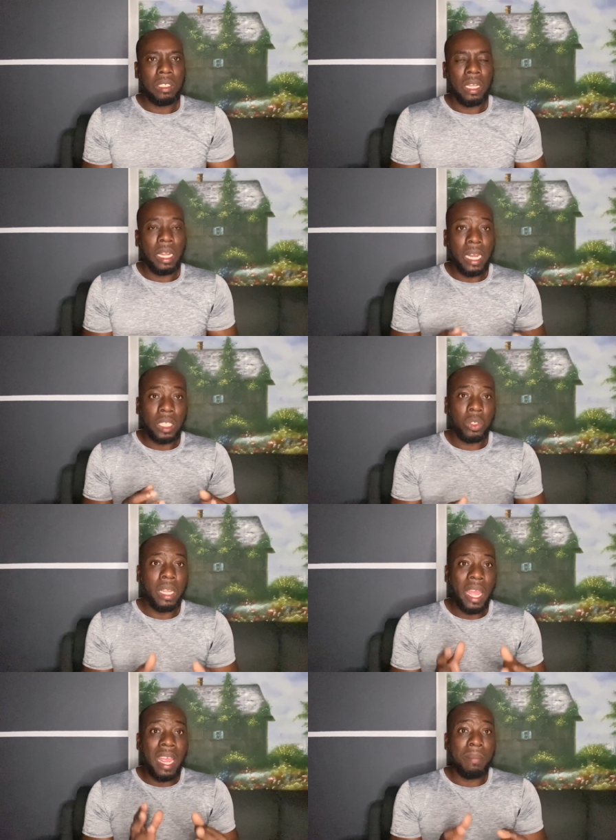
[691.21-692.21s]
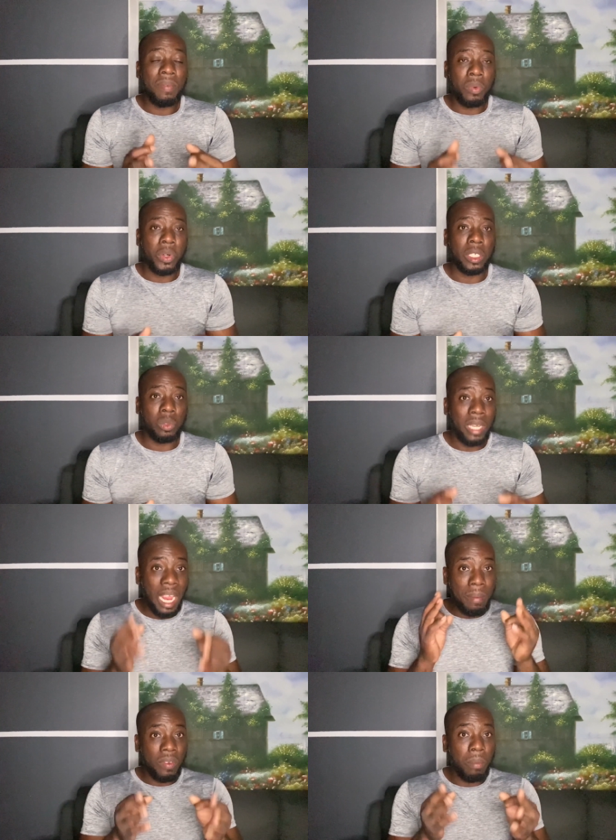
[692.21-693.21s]
Uh, that's how the IMF works. When the
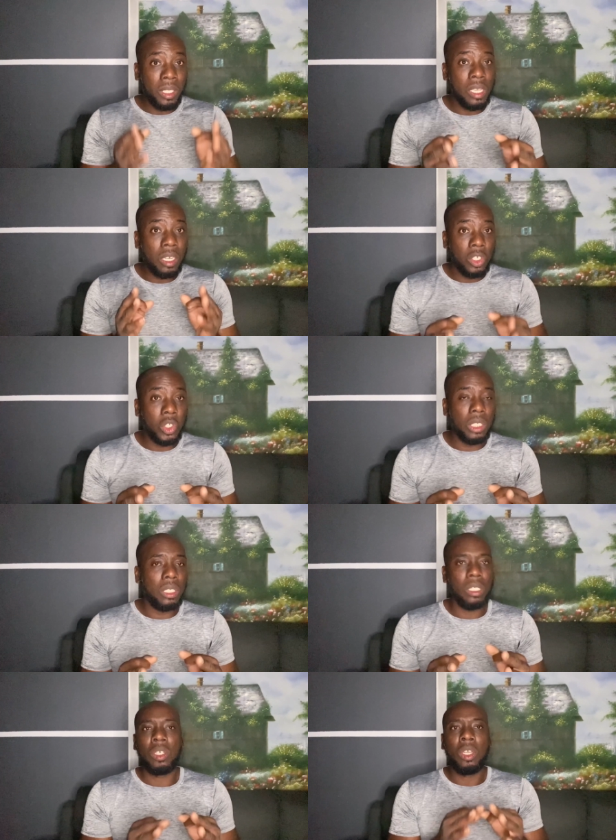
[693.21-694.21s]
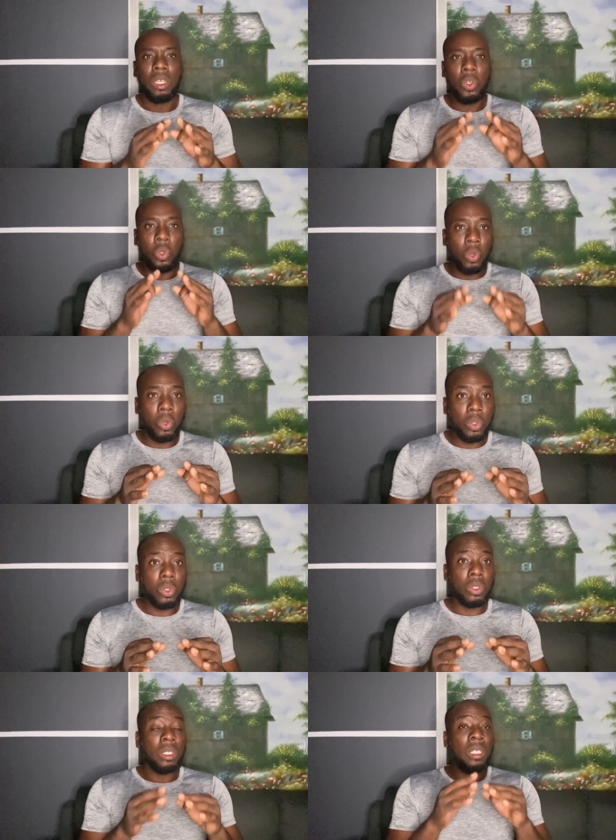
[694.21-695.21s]
IMF come into the country,
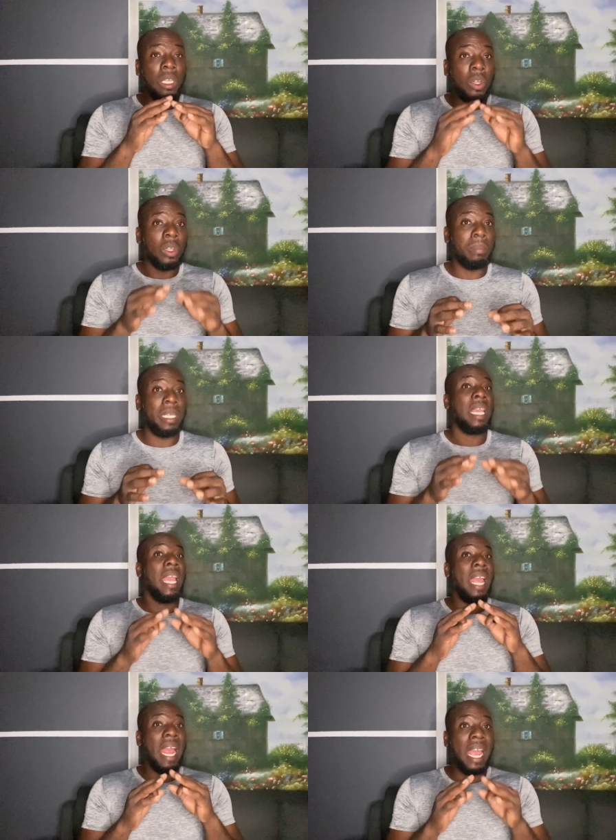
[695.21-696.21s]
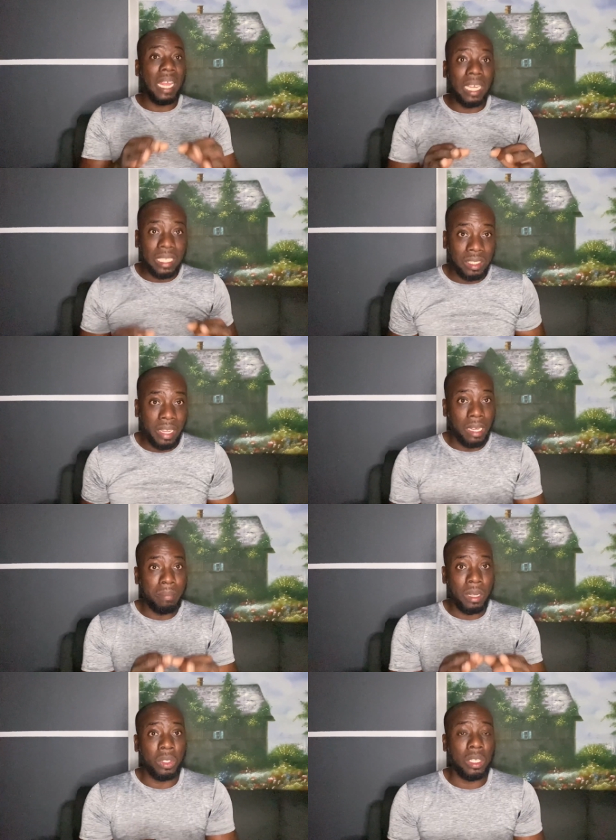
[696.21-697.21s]
no, it's gonna be hell to get them
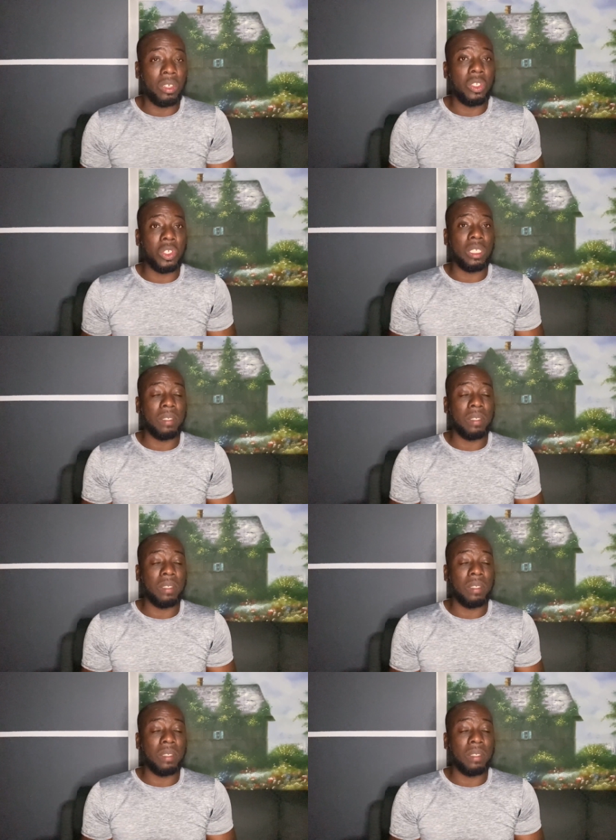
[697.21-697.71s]
back out of the country.